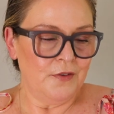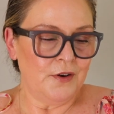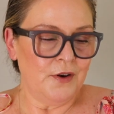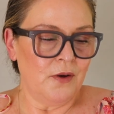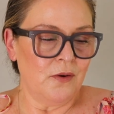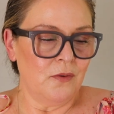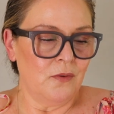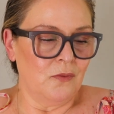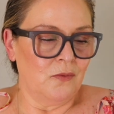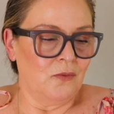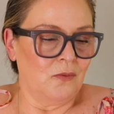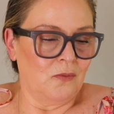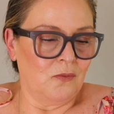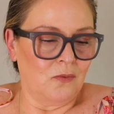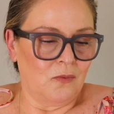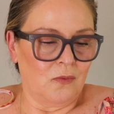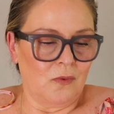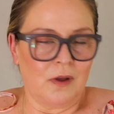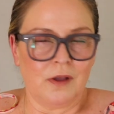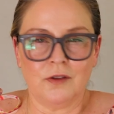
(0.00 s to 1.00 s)
even know,
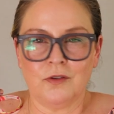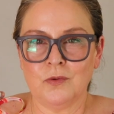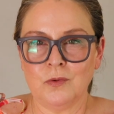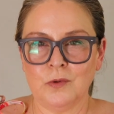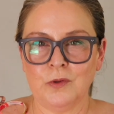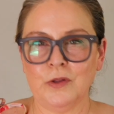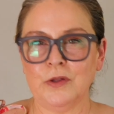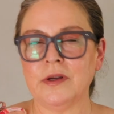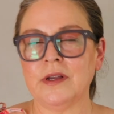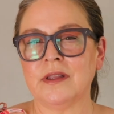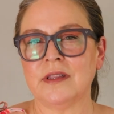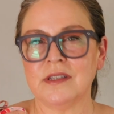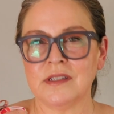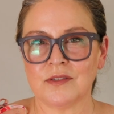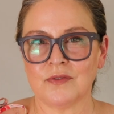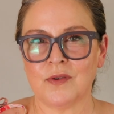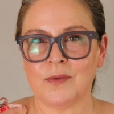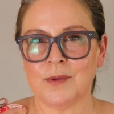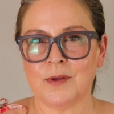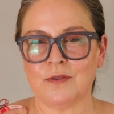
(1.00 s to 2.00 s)
you look at
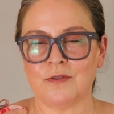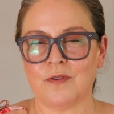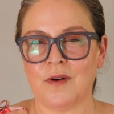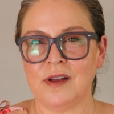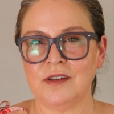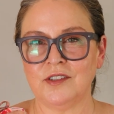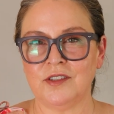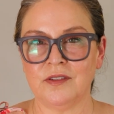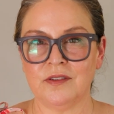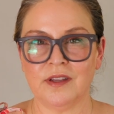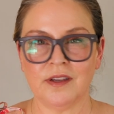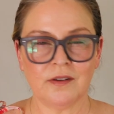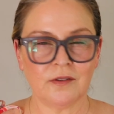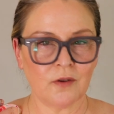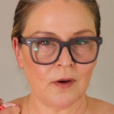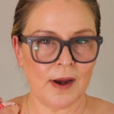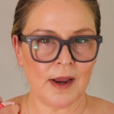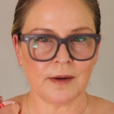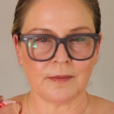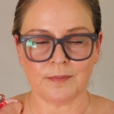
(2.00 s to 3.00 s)
this from the front, you think,
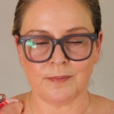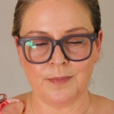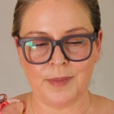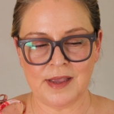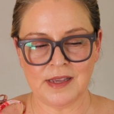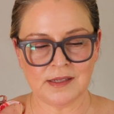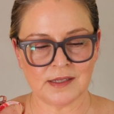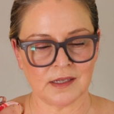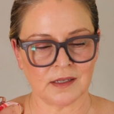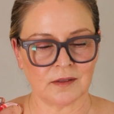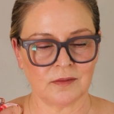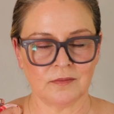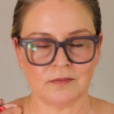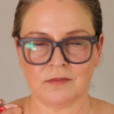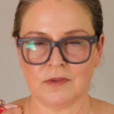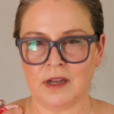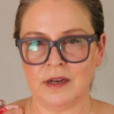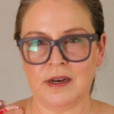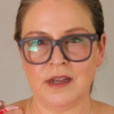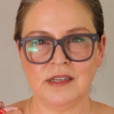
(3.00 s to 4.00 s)
great, basic,
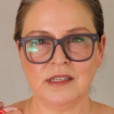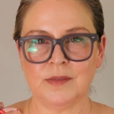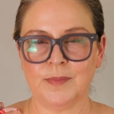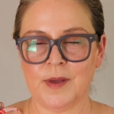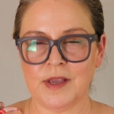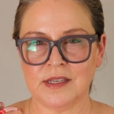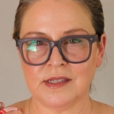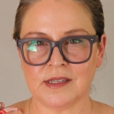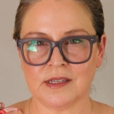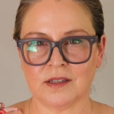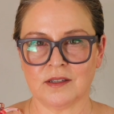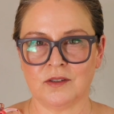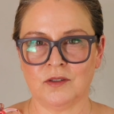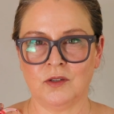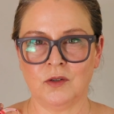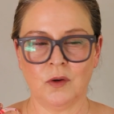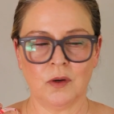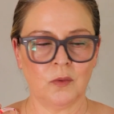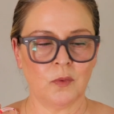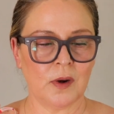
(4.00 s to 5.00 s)
a nice basic.
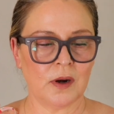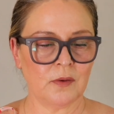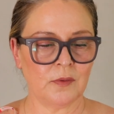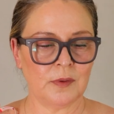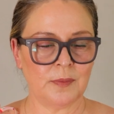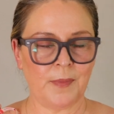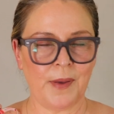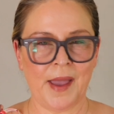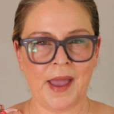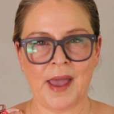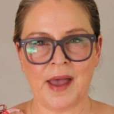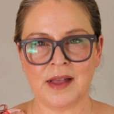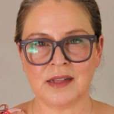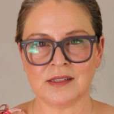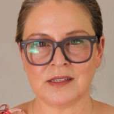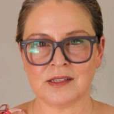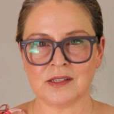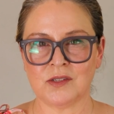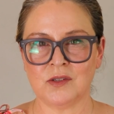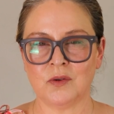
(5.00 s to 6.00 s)
You could wear it with
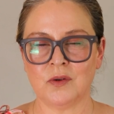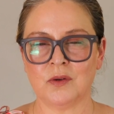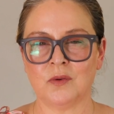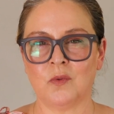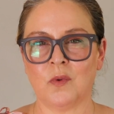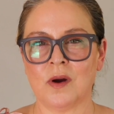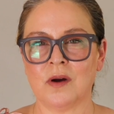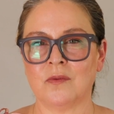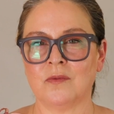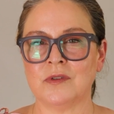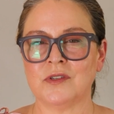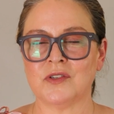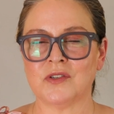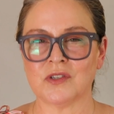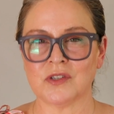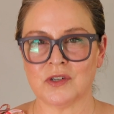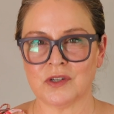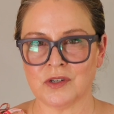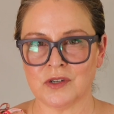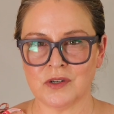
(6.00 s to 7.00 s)
pants, you could wear it with
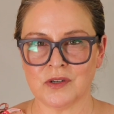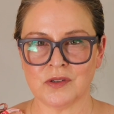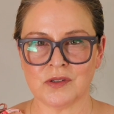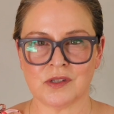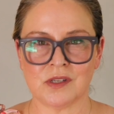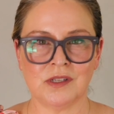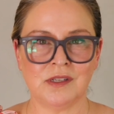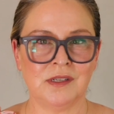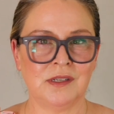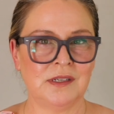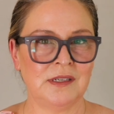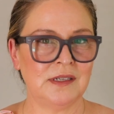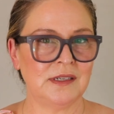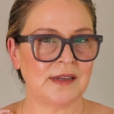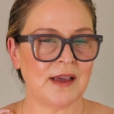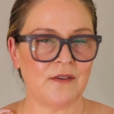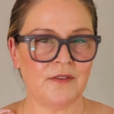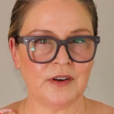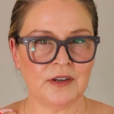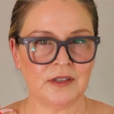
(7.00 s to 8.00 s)
skirts, it's
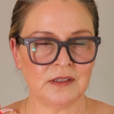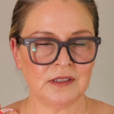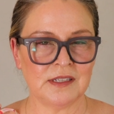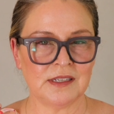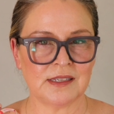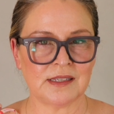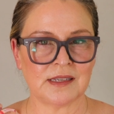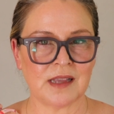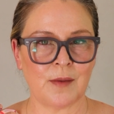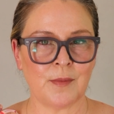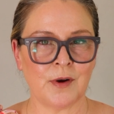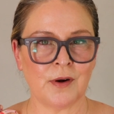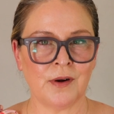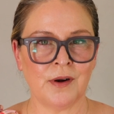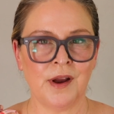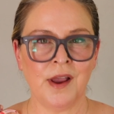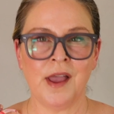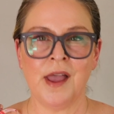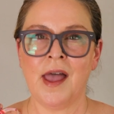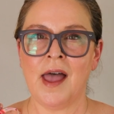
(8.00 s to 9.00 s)
definitely
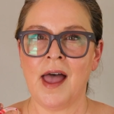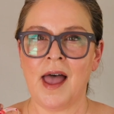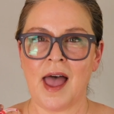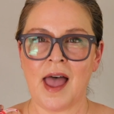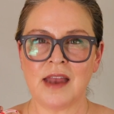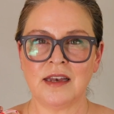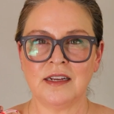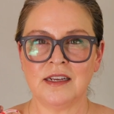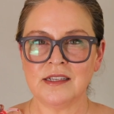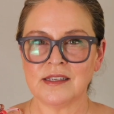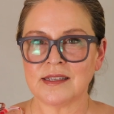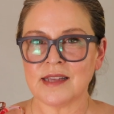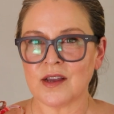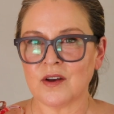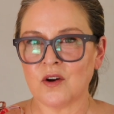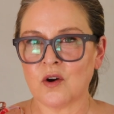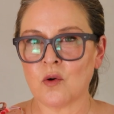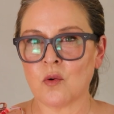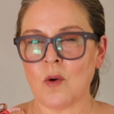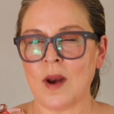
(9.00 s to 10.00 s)
summer, and it's a
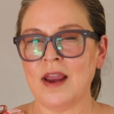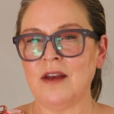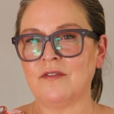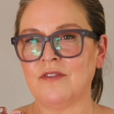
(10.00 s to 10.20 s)
great,